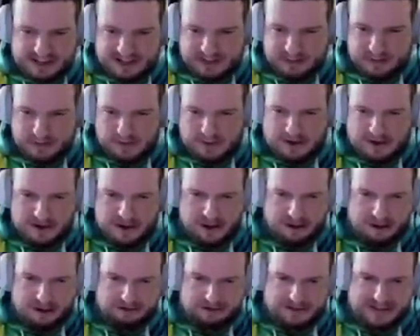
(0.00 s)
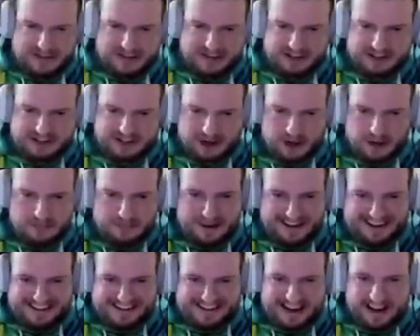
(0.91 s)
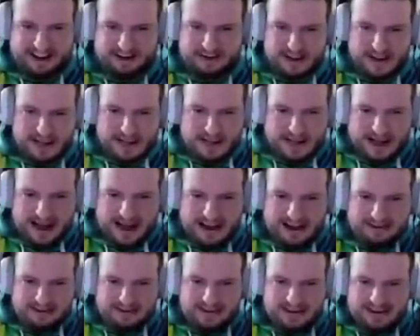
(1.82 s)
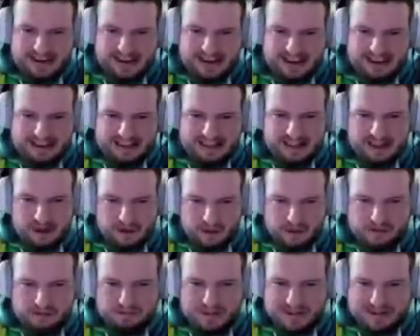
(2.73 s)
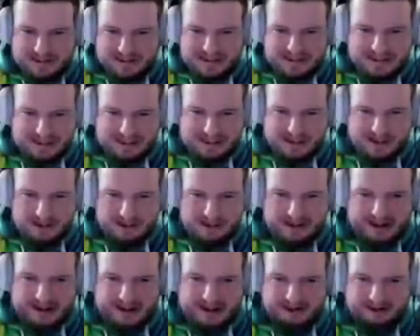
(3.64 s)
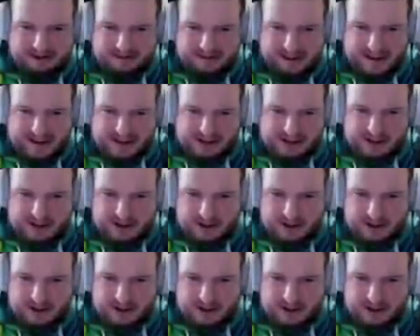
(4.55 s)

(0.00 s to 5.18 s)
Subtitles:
to come up, then another 3 seconds to go back down. And those basically determine how fast you can